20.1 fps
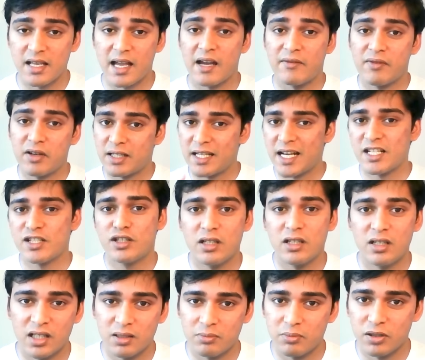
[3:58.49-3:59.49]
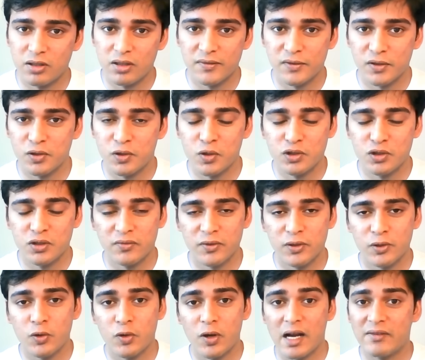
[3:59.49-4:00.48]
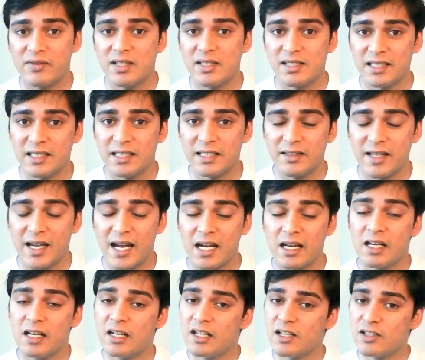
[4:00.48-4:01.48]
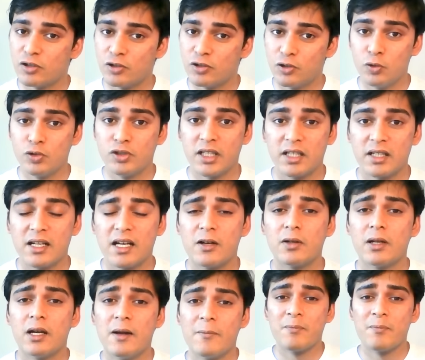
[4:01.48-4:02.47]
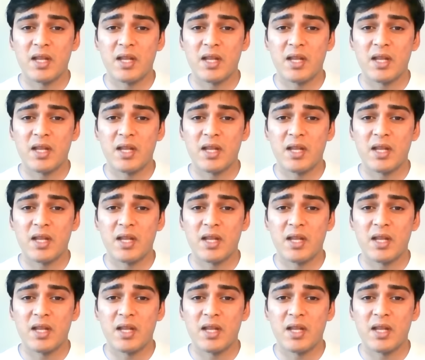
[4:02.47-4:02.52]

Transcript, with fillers: I have attached the link below for those of you who haven't seen that. So do check it out.